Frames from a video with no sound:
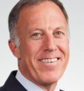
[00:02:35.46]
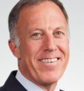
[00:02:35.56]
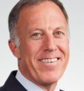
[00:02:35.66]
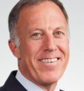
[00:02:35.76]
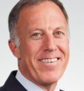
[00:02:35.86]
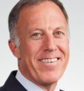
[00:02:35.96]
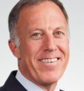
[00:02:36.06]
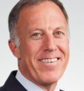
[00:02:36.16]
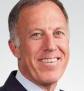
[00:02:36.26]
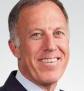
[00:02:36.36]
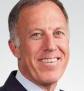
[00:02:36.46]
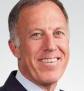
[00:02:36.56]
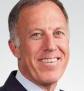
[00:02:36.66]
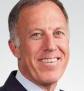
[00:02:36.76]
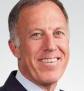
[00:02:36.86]

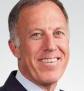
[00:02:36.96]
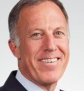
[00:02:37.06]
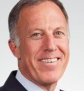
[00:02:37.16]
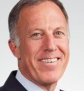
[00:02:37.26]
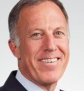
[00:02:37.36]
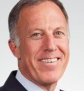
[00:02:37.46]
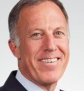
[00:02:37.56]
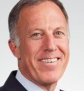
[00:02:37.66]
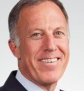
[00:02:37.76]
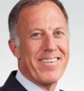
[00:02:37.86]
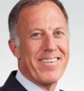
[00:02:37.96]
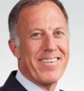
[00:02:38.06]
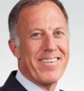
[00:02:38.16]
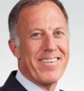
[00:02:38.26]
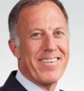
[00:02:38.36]

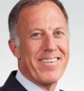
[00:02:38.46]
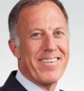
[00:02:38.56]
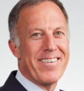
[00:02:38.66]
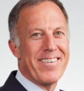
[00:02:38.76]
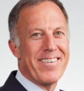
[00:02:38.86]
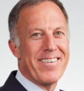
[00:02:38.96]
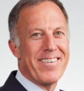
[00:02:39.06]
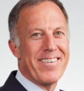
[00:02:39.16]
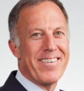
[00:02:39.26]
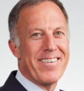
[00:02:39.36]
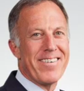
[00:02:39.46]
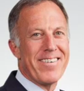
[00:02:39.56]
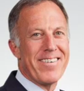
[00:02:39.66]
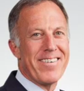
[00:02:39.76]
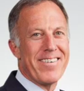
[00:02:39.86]

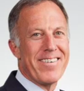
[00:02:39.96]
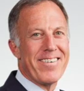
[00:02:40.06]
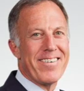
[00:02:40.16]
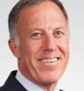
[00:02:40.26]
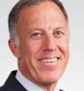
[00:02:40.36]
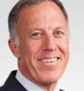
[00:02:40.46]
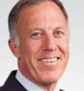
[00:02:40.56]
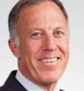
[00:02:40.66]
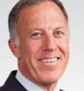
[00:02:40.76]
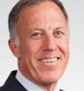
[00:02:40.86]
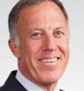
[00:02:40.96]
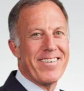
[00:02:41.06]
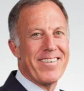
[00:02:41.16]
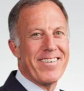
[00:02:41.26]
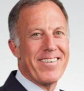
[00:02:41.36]

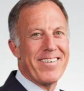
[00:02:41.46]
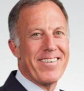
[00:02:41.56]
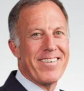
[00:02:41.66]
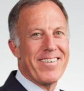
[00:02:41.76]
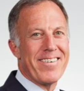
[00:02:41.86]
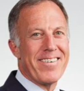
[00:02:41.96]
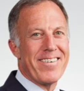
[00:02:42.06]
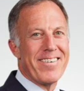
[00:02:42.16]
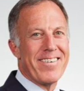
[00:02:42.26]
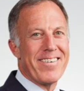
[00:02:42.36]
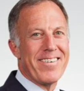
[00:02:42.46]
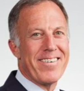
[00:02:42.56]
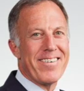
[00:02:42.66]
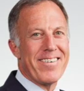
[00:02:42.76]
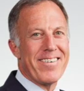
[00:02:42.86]

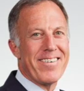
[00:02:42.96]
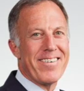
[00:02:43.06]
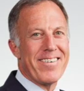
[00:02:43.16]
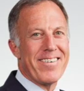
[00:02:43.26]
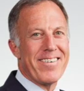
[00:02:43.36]
[no speech]